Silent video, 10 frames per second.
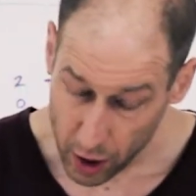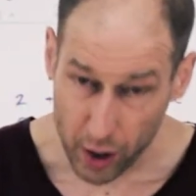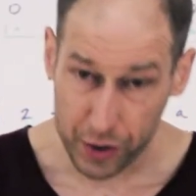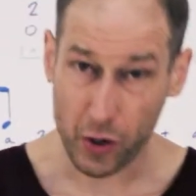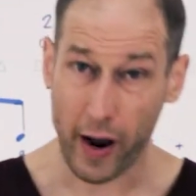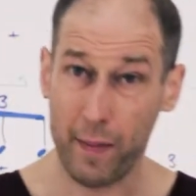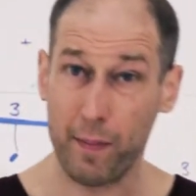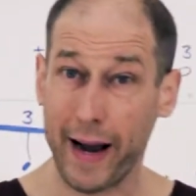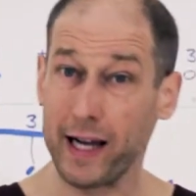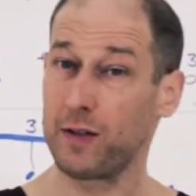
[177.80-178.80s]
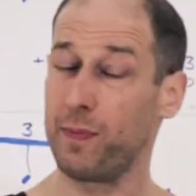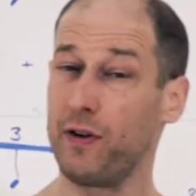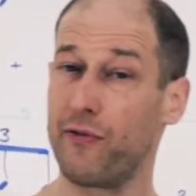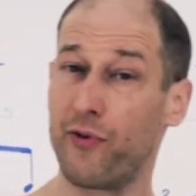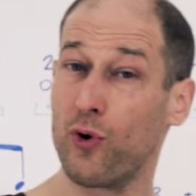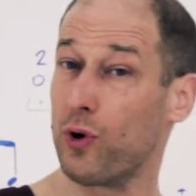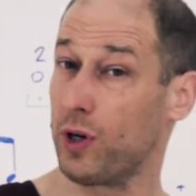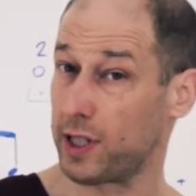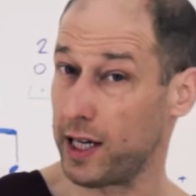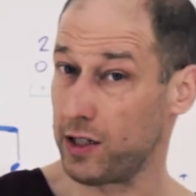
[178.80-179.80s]
So I might be
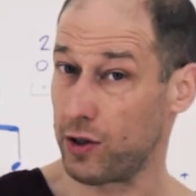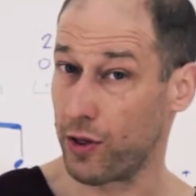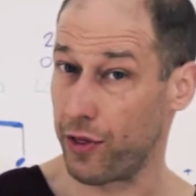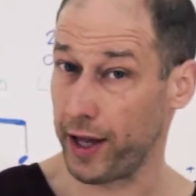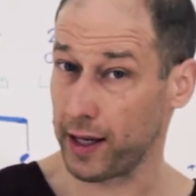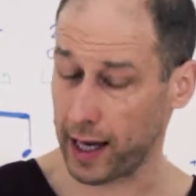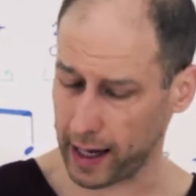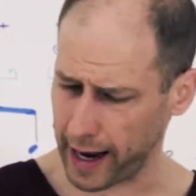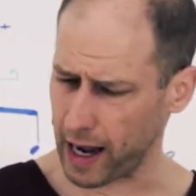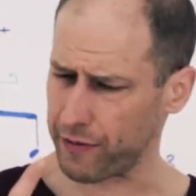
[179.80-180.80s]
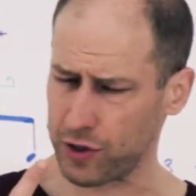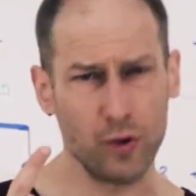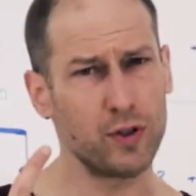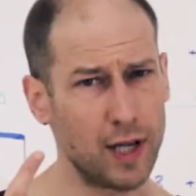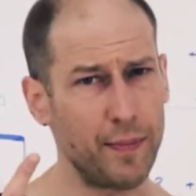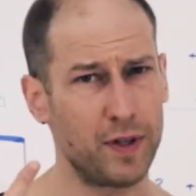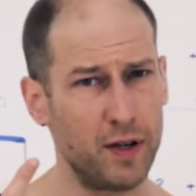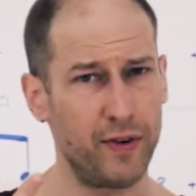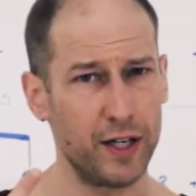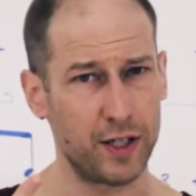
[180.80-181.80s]
fooled into thinking I have 2
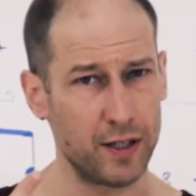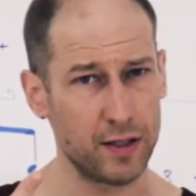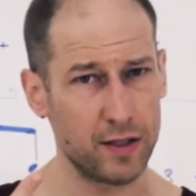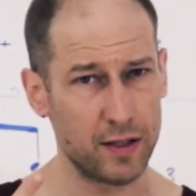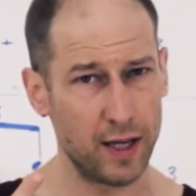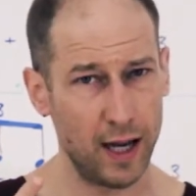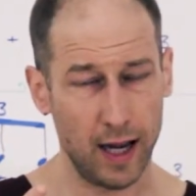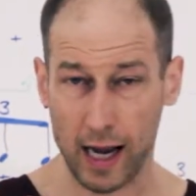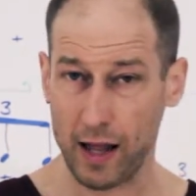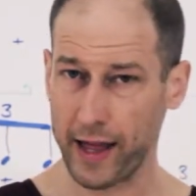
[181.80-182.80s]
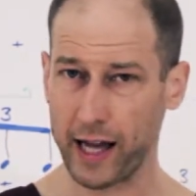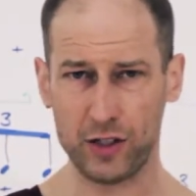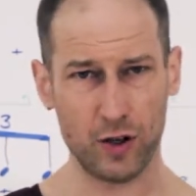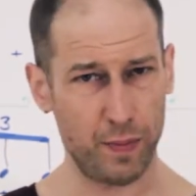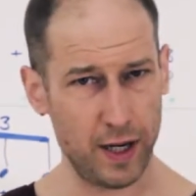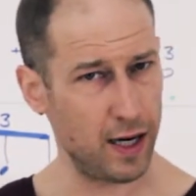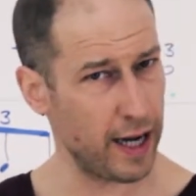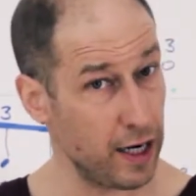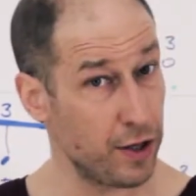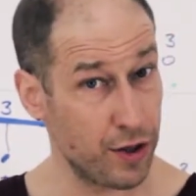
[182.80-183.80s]
subdivisions, and that should be an
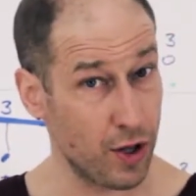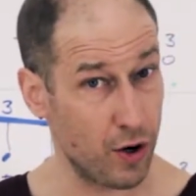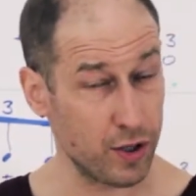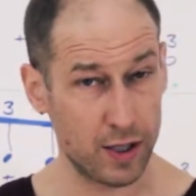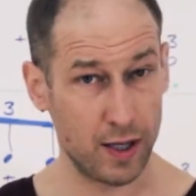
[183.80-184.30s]
eighth note